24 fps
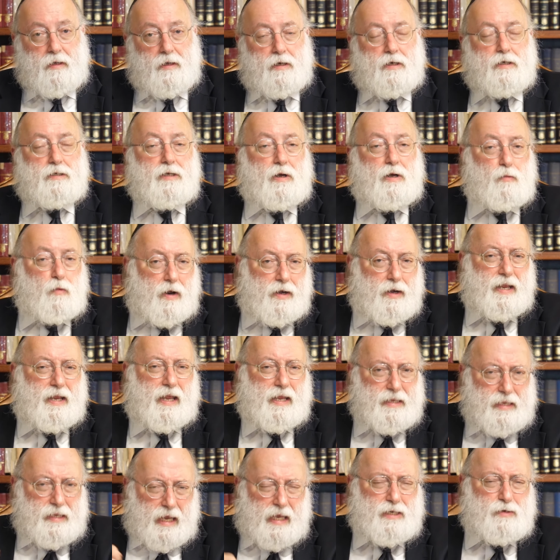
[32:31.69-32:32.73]
Because on one
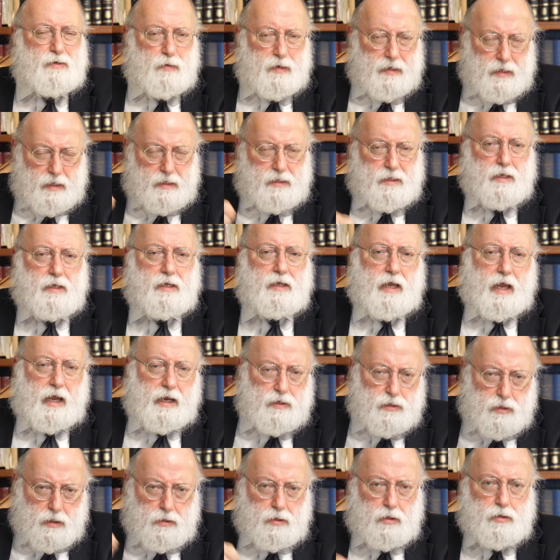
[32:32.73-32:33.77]
hand, yes, we need to
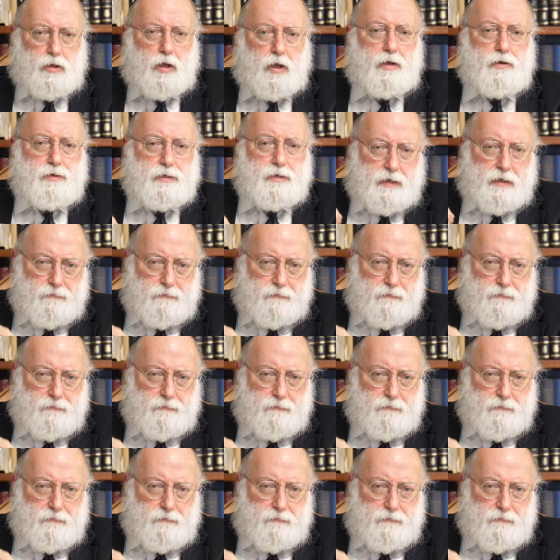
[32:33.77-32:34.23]
engage in the Torah's